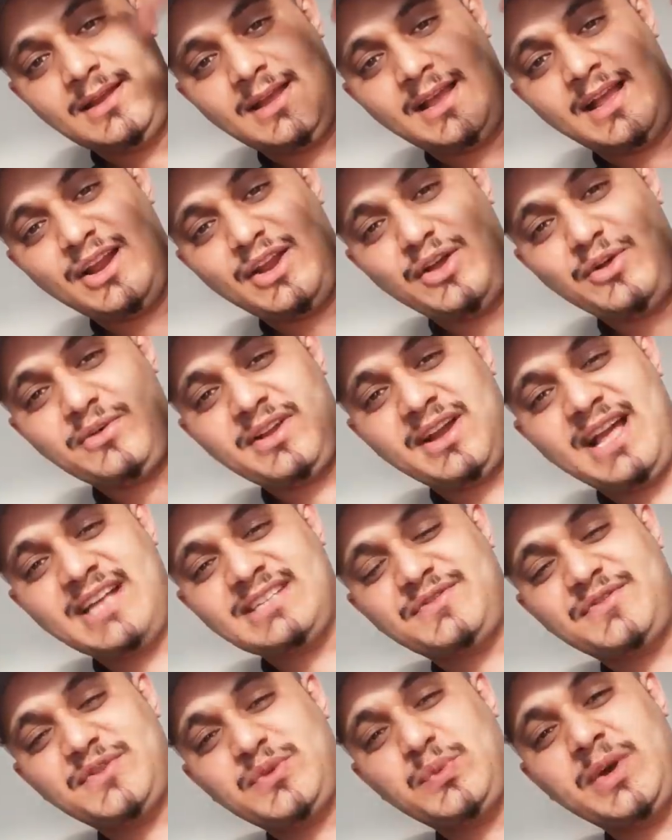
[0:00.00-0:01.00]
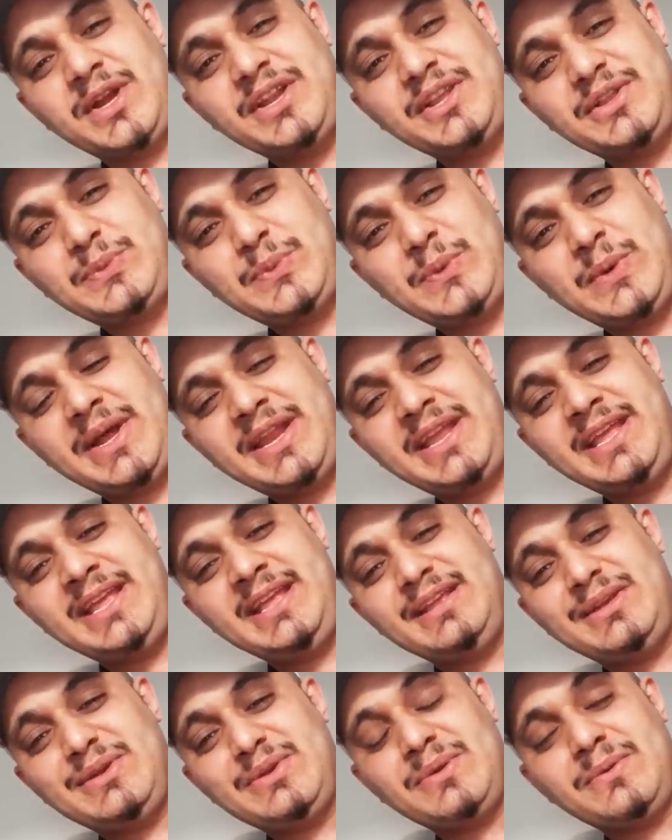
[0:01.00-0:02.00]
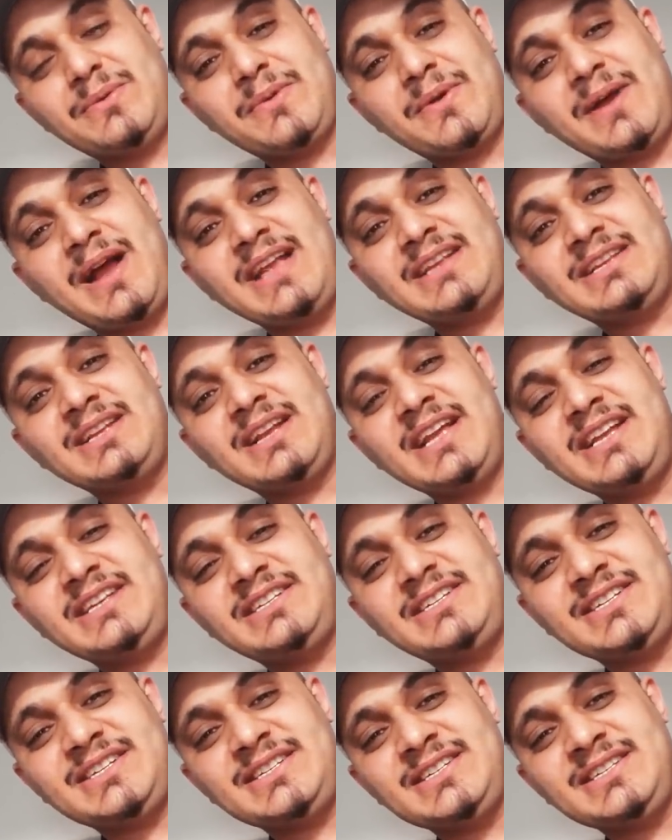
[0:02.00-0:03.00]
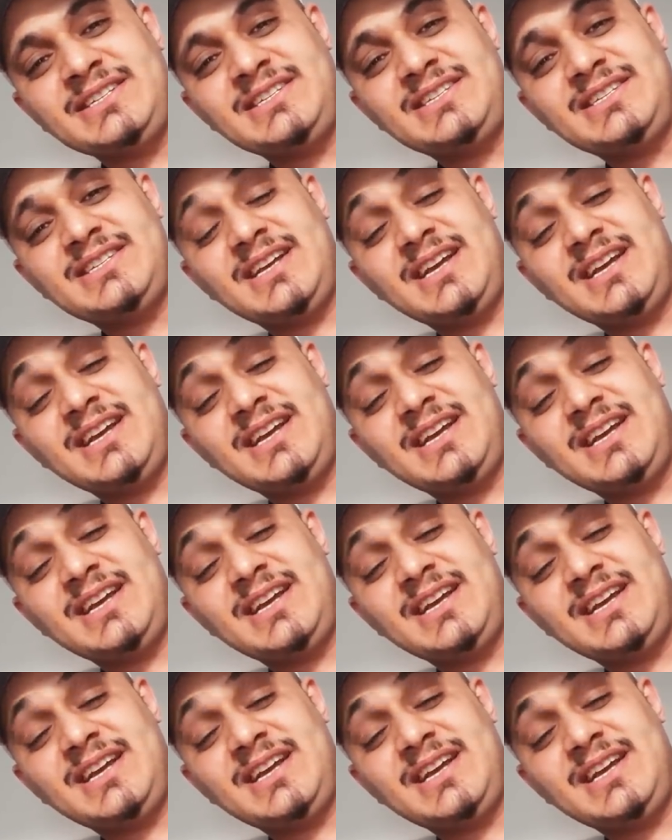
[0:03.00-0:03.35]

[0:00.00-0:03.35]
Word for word: Hello, class of 2020. Congratulations.